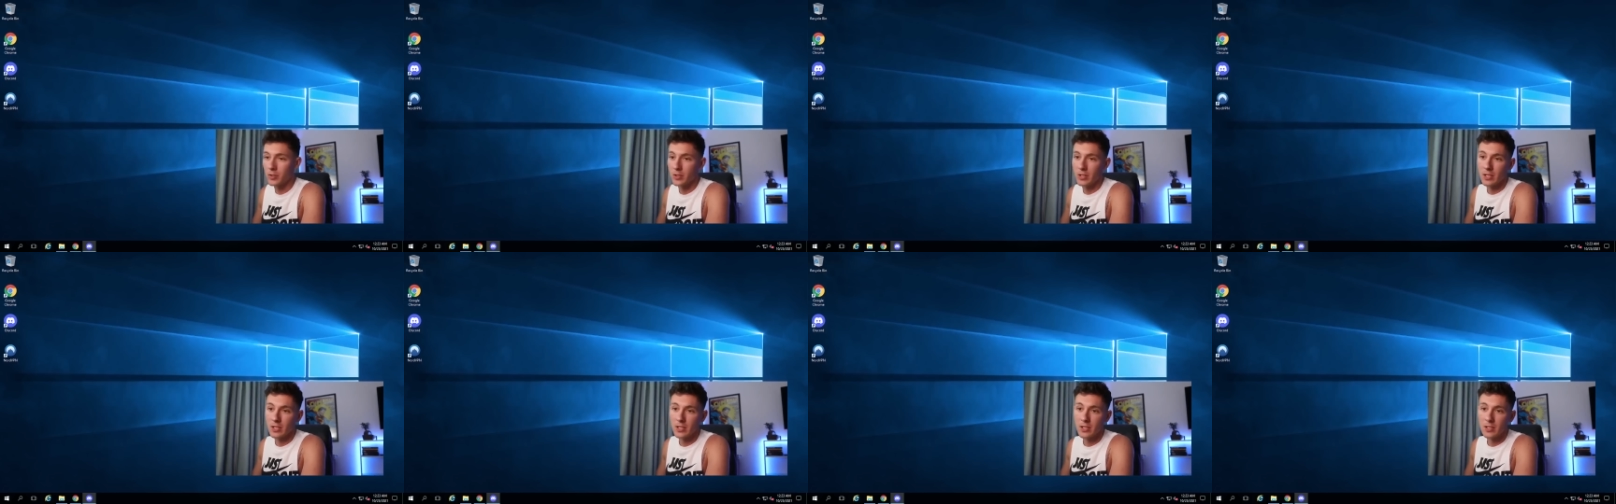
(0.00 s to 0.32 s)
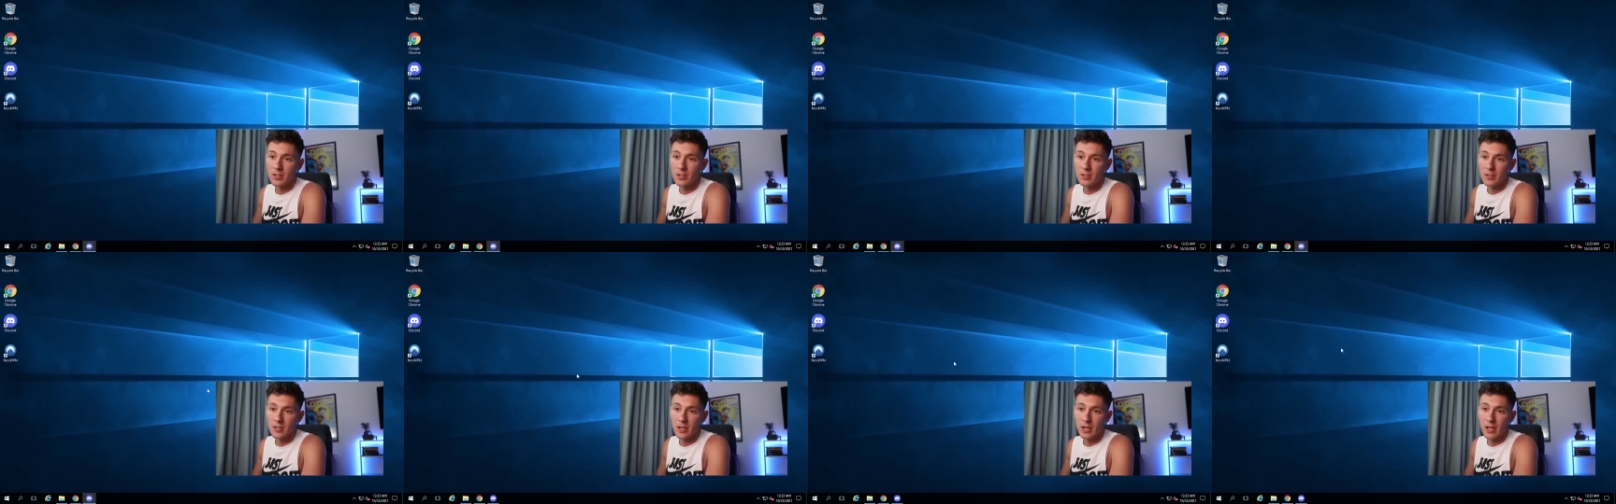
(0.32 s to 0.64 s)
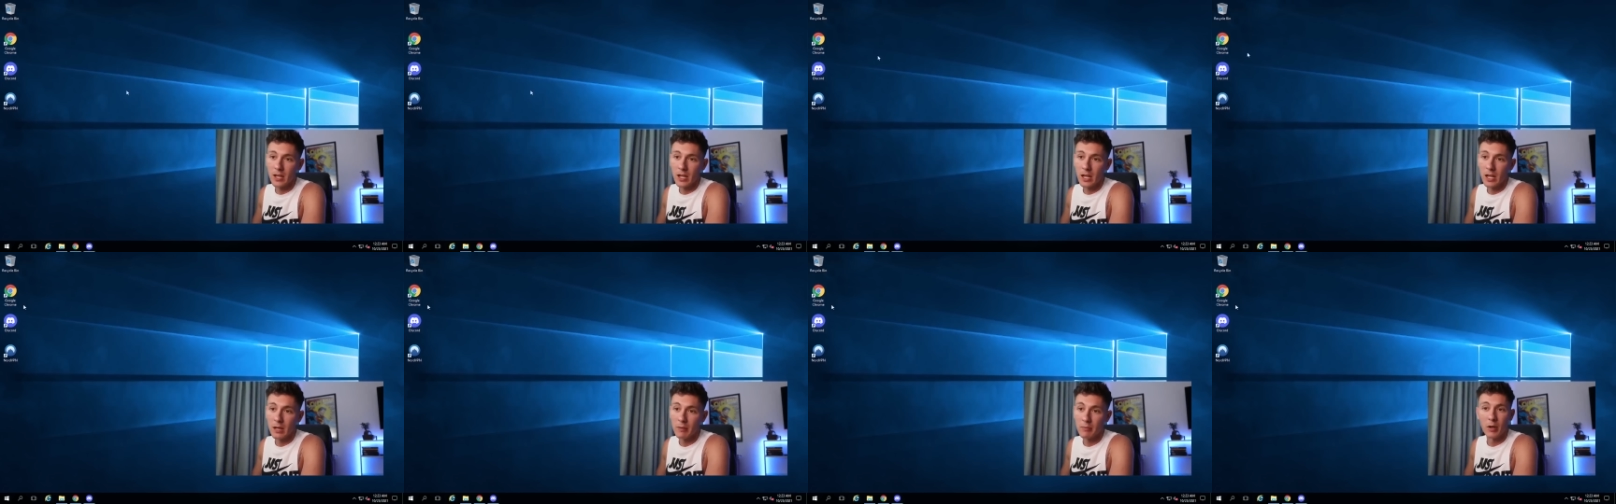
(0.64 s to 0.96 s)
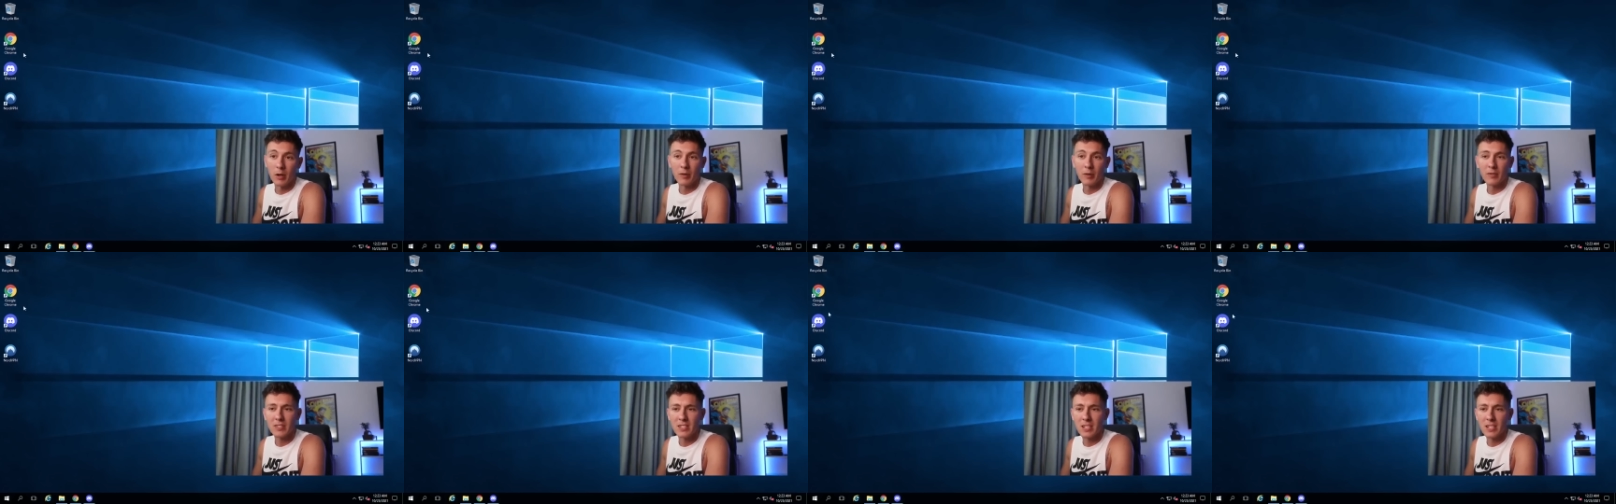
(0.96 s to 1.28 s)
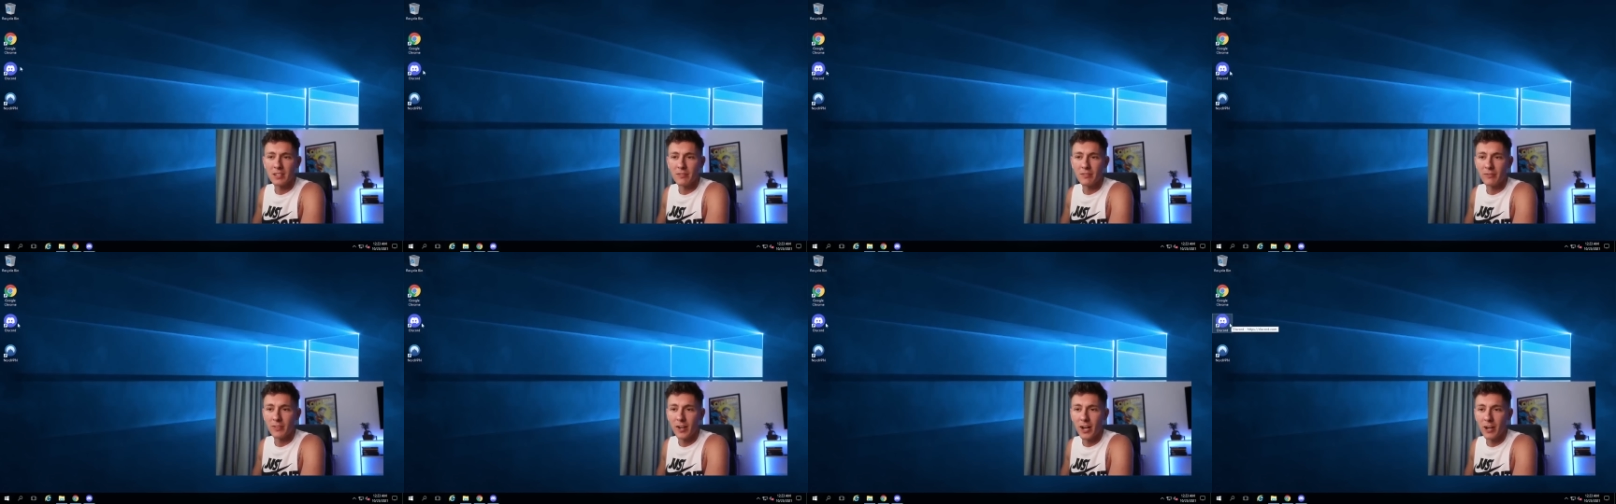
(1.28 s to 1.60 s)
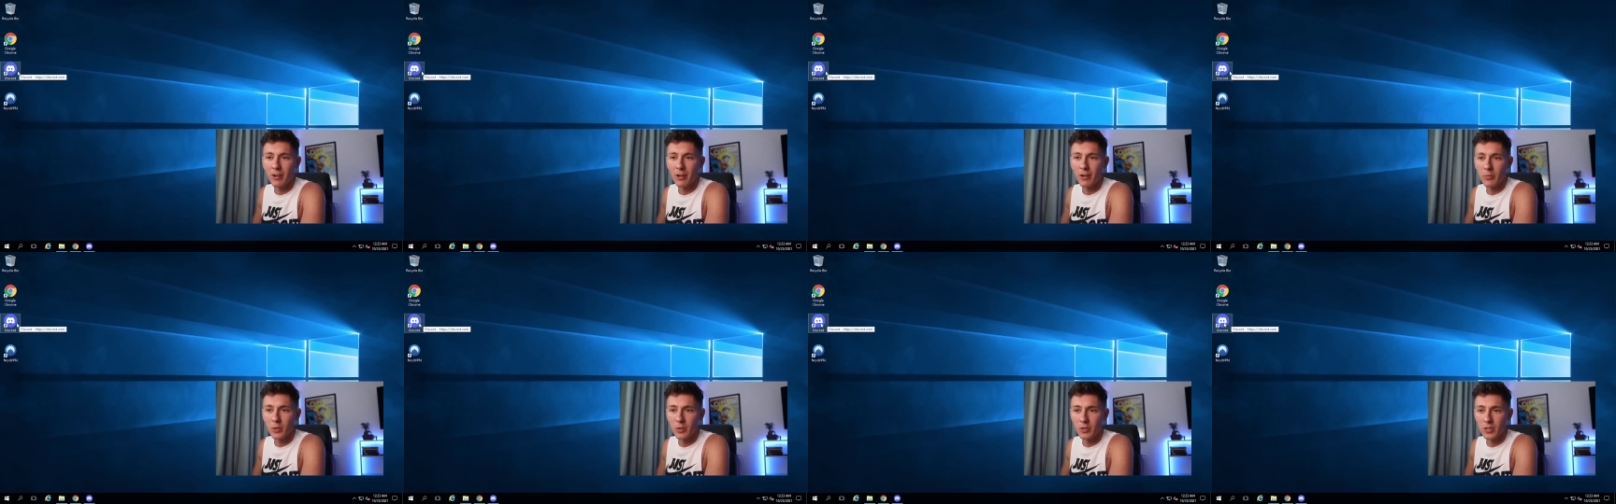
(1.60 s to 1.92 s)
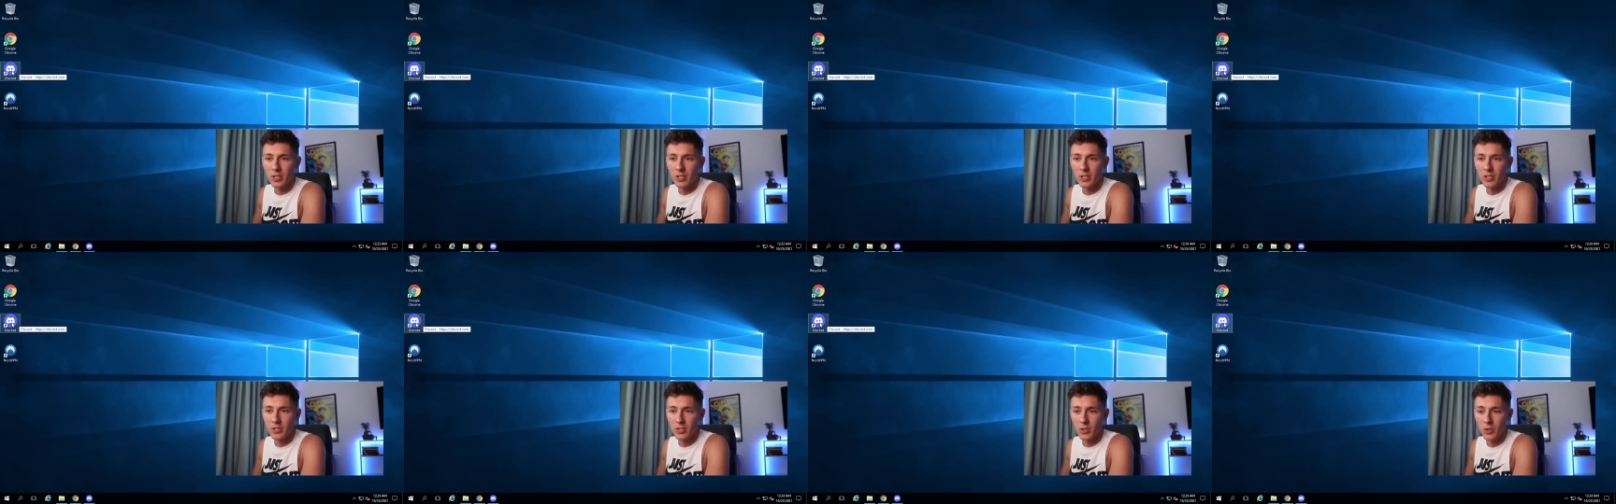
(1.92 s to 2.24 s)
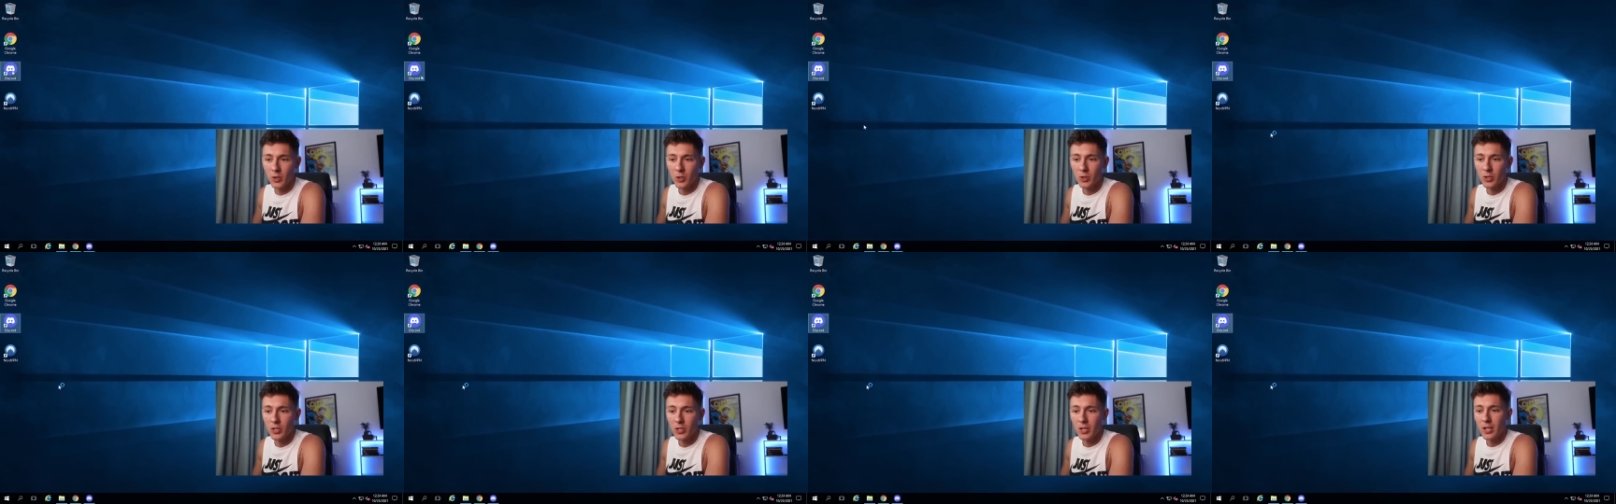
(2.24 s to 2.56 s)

is um, obviously fire up your Discord